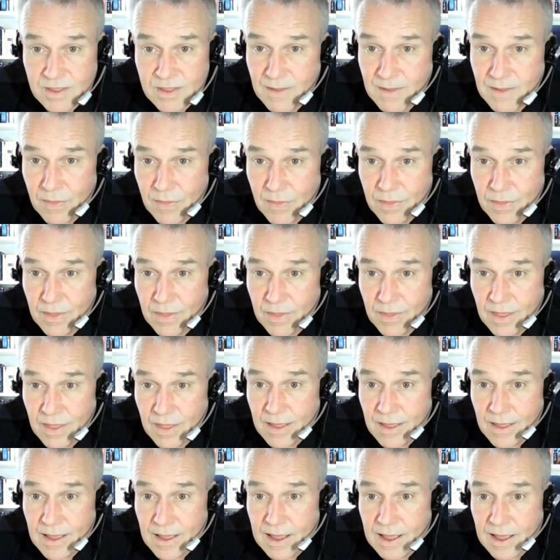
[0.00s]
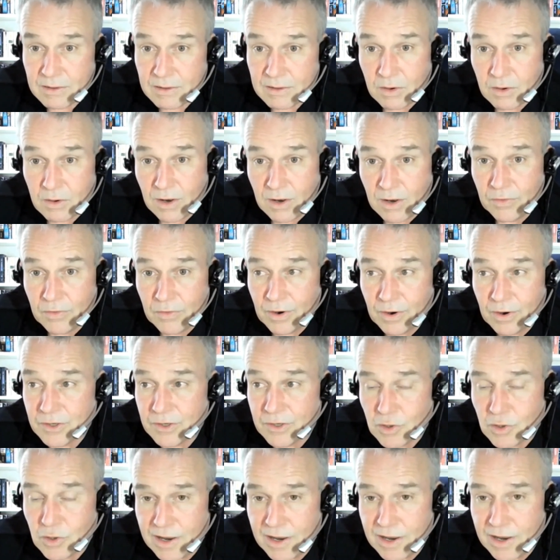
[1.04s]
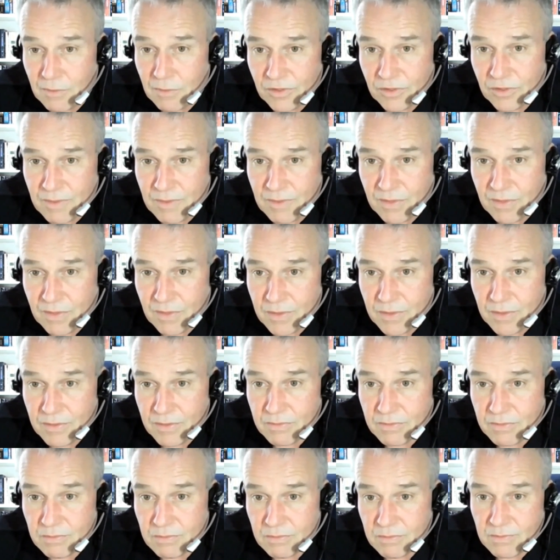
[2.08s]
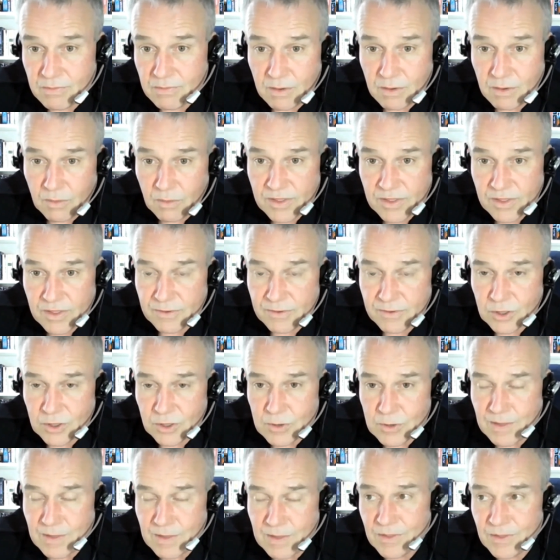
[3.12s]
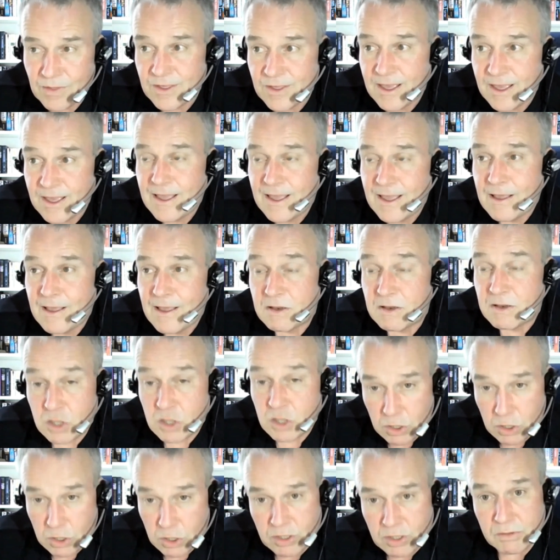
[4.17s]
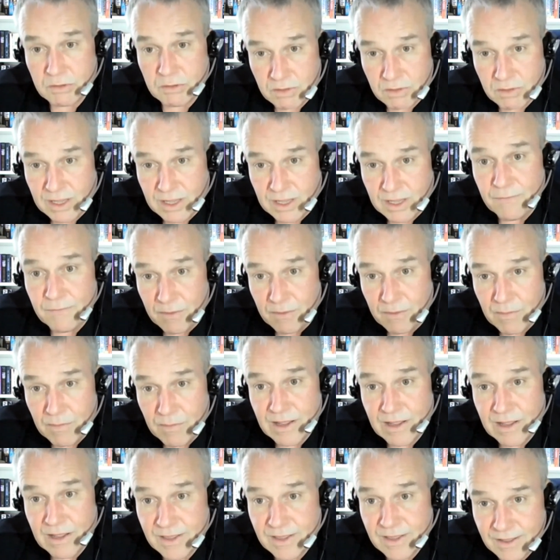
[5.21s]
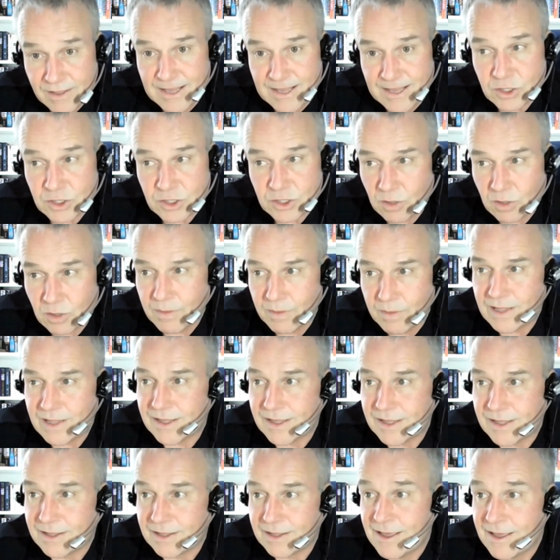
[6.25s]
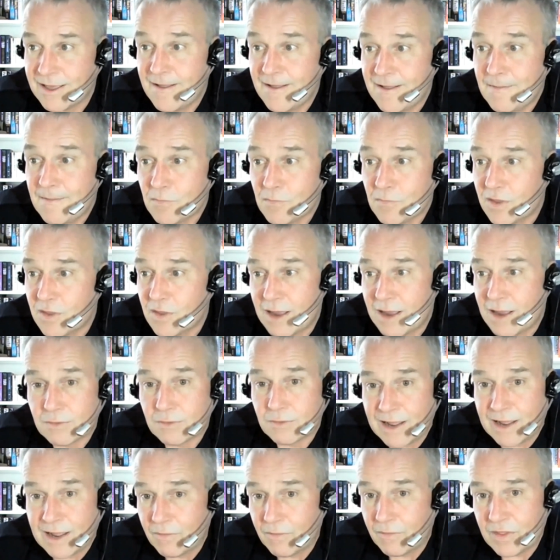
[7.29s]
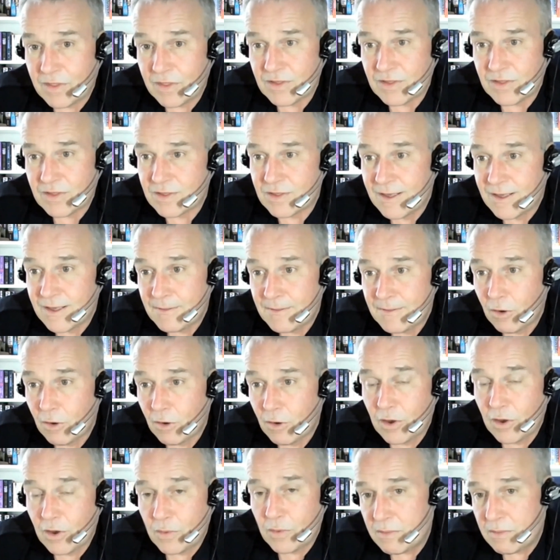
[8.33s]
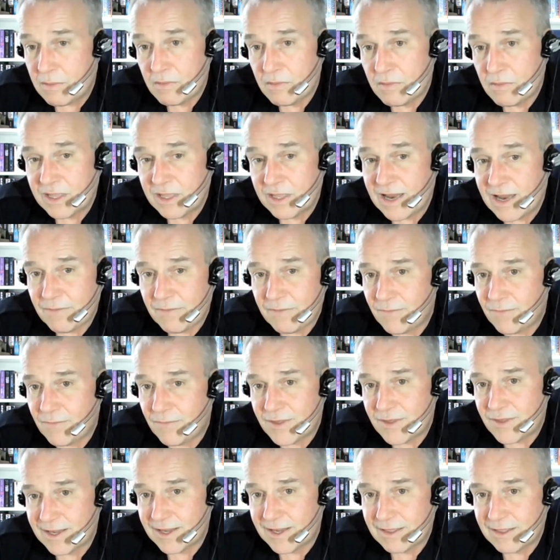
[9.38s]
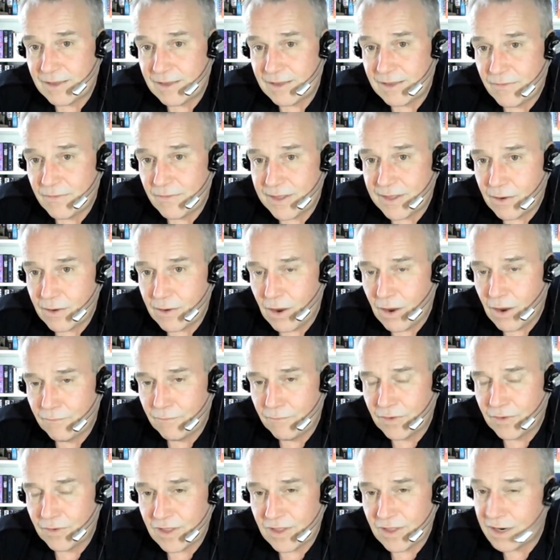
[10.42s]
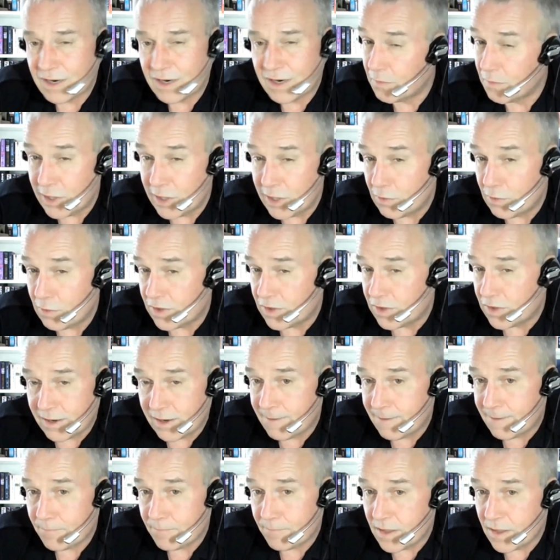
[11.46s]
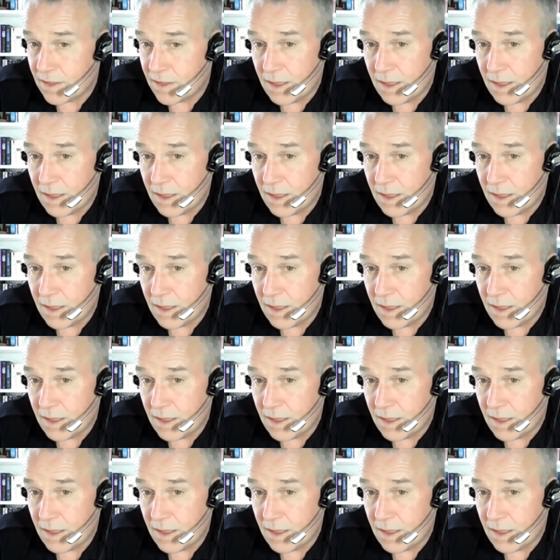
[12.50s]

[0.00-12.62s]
a month. I go to London on the train once a month, once every 2 months, to different meetings, national meetings. Without doubt, this is, although we did have the facility for video conferencing and we used it,